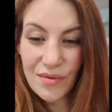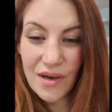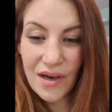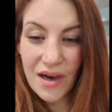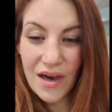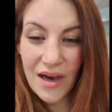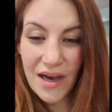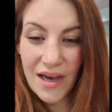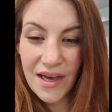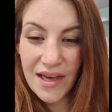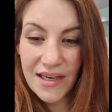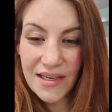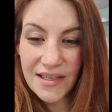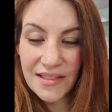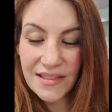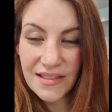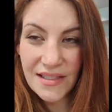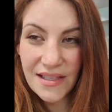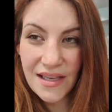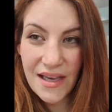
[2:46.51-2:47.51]

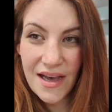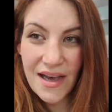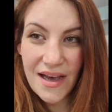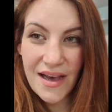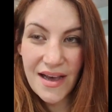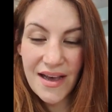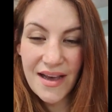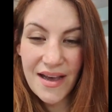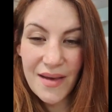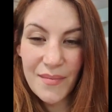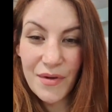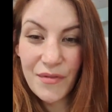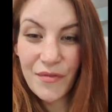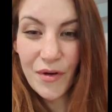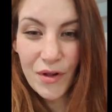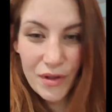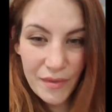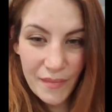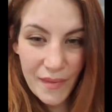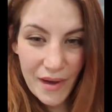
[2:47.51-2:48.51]
guys been
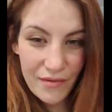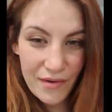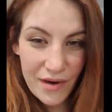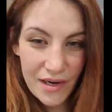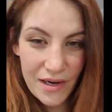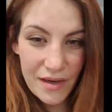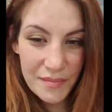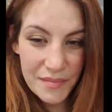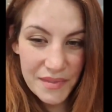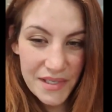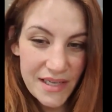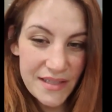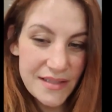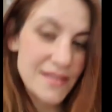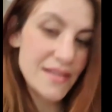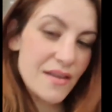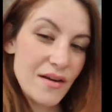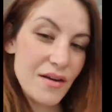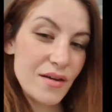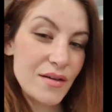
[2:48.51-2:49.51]
following my run updates
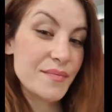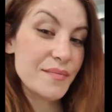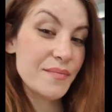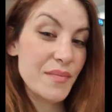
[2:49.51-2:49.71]
at all?